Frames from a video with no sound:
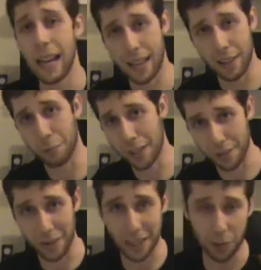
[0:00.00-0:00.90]
and then a
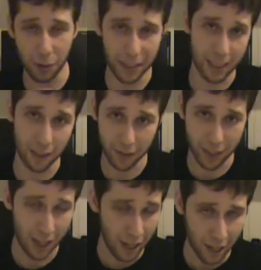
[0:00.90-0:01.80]
WrestleMania 27
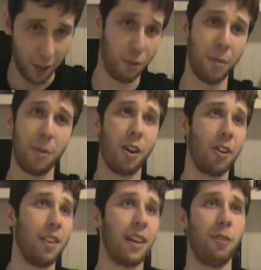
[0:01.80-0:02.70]
dream
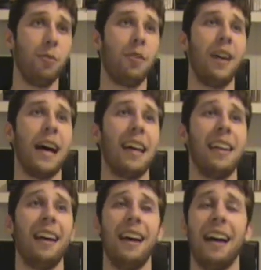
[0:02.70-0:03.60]
card that I would have had.
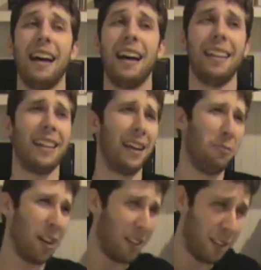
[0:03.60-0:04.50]
And then I
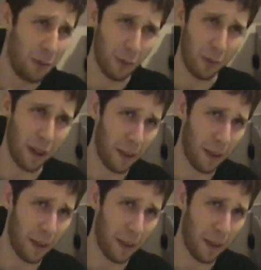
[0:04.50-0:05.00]
wanted to do